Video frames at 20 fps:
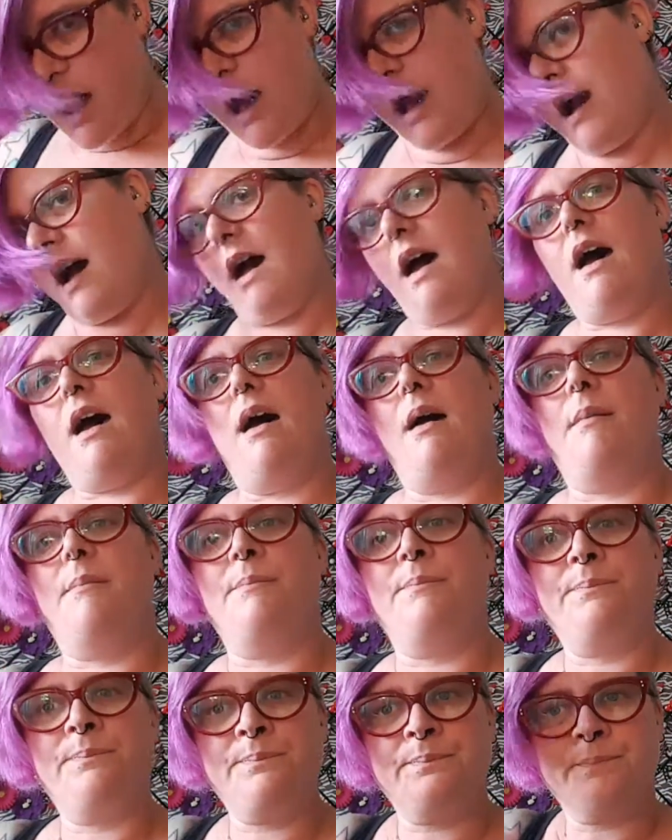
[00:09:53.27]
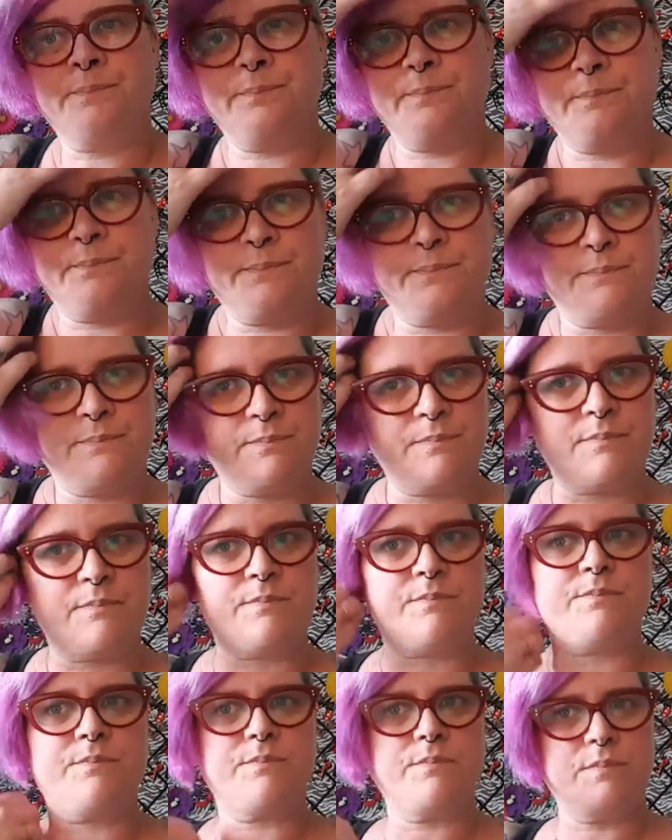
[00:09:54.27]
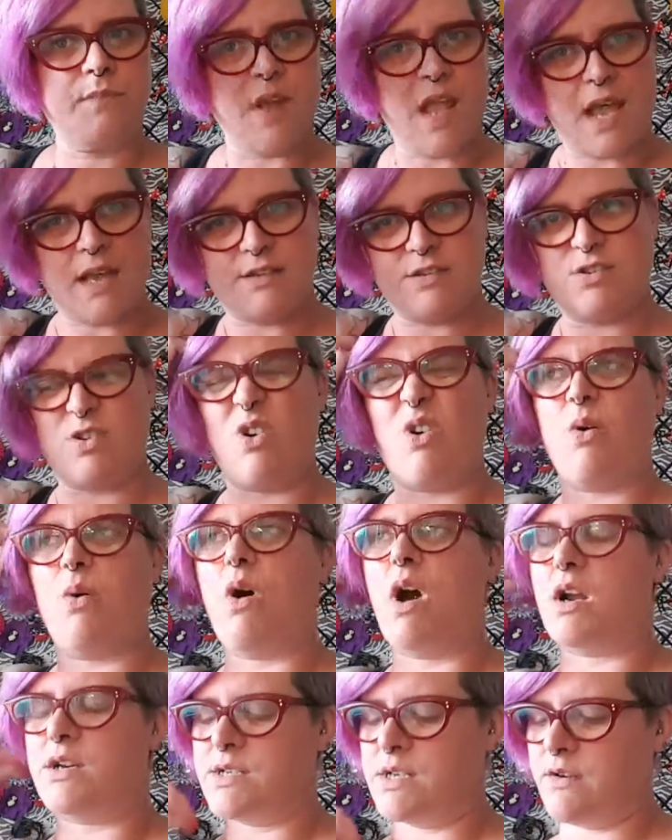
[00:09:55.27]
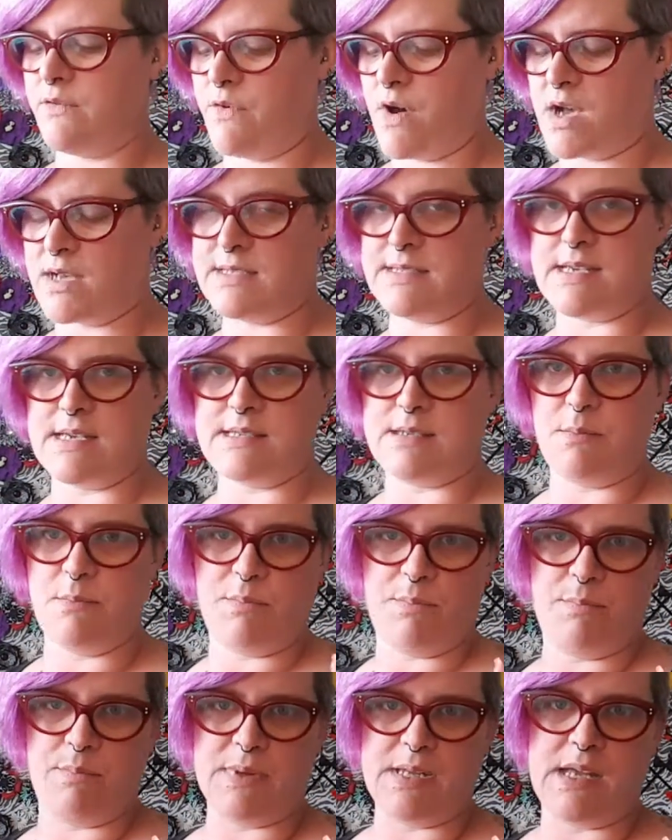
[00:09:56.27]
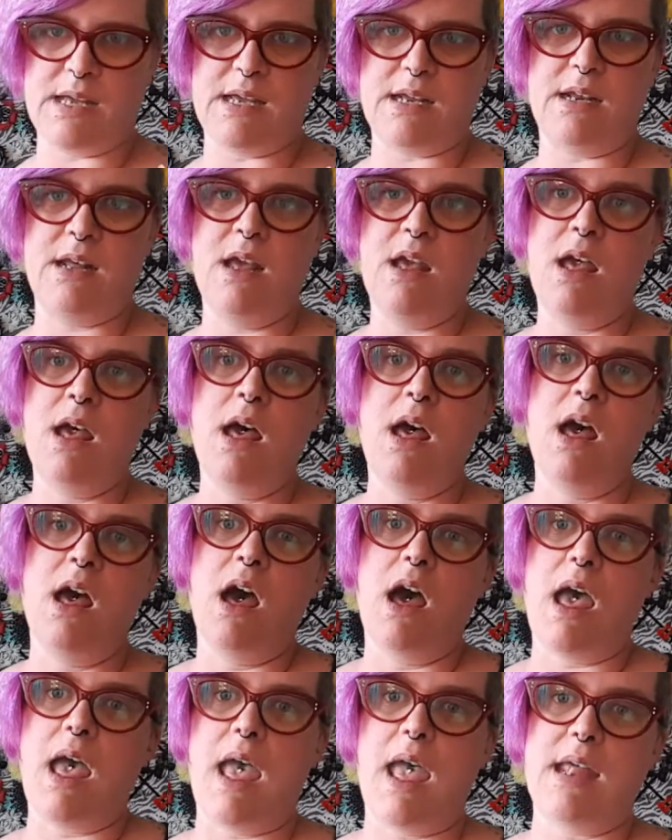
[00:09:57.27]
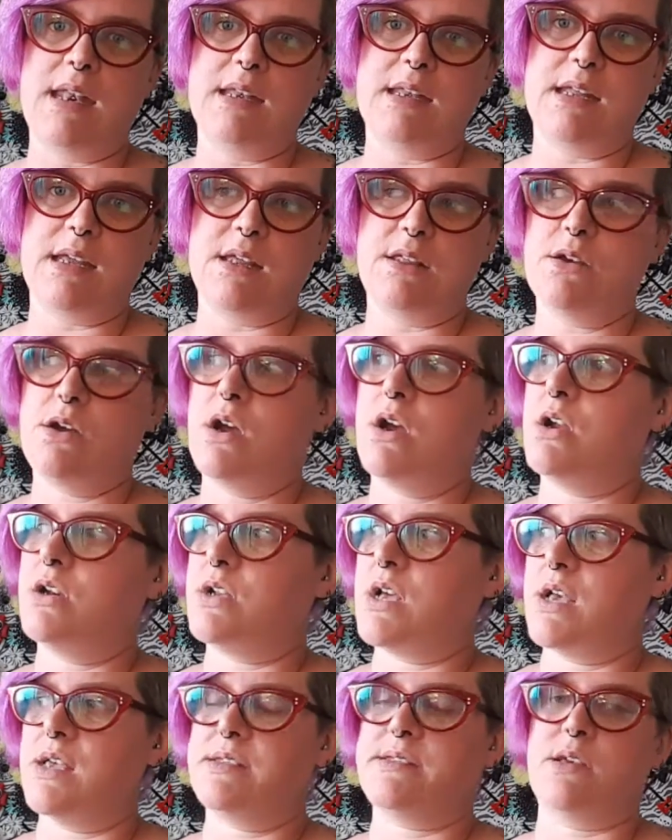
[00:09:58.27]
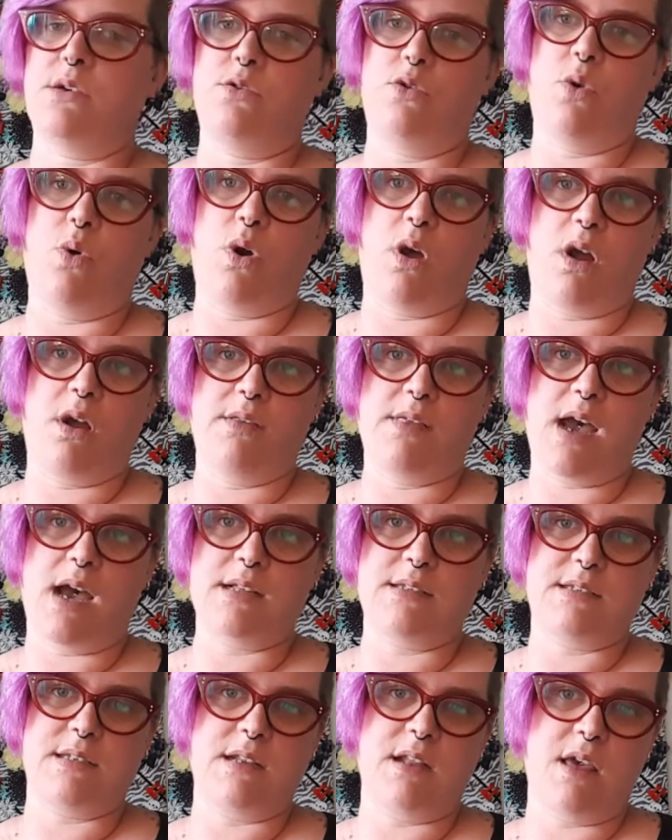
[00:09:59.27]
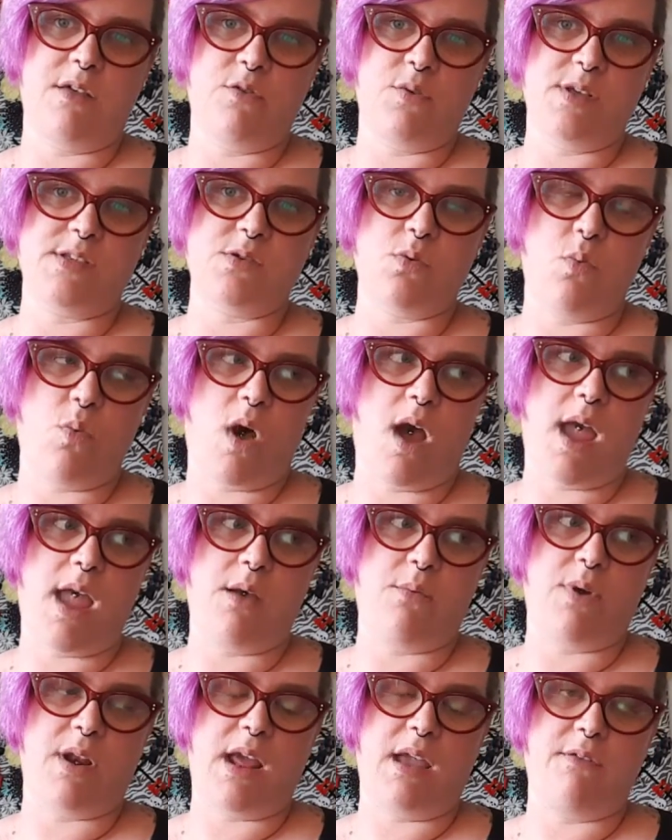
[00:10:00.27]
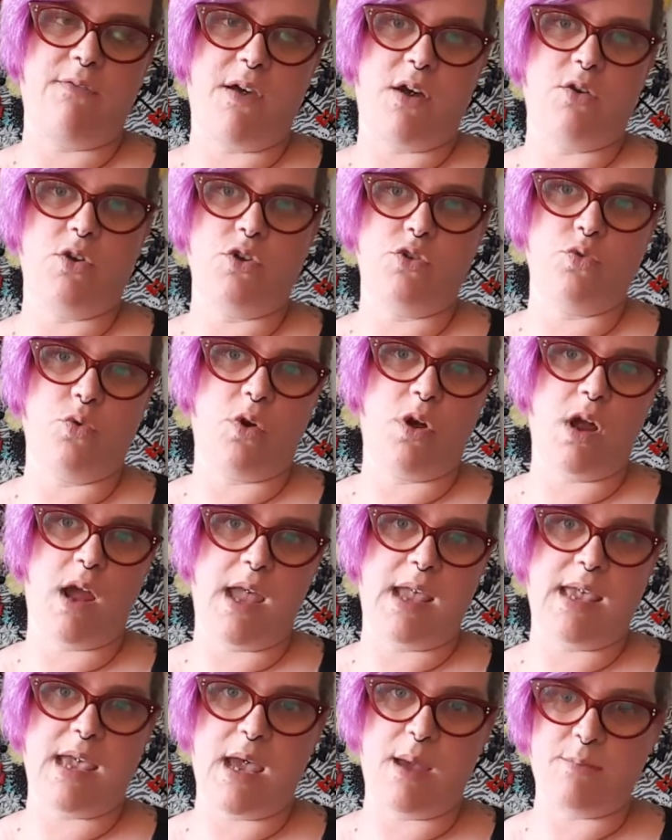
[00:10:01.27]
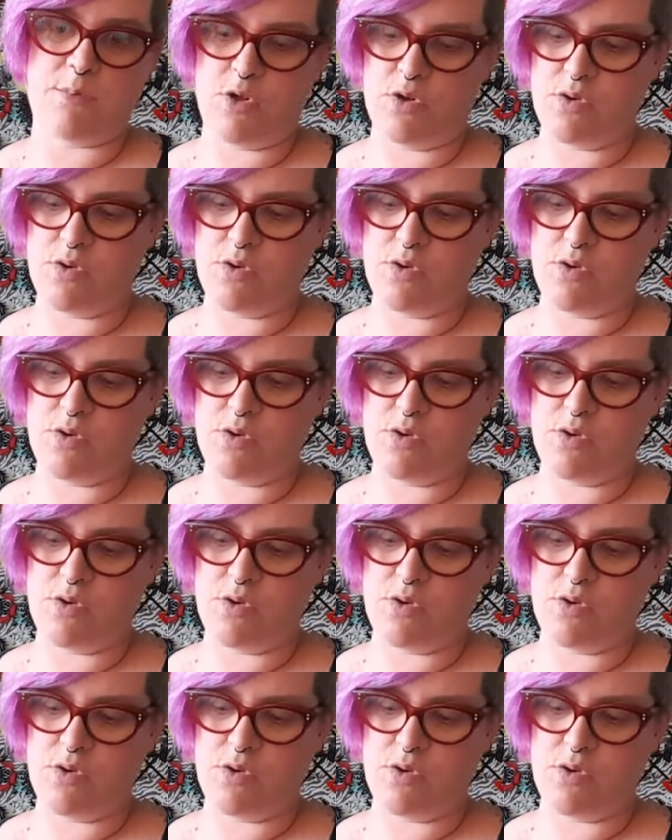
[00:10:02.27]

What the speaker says: Yeah, so Arctic Fox doesn't bleed and neither does Adore. That's another reason why when I found Adore, I kept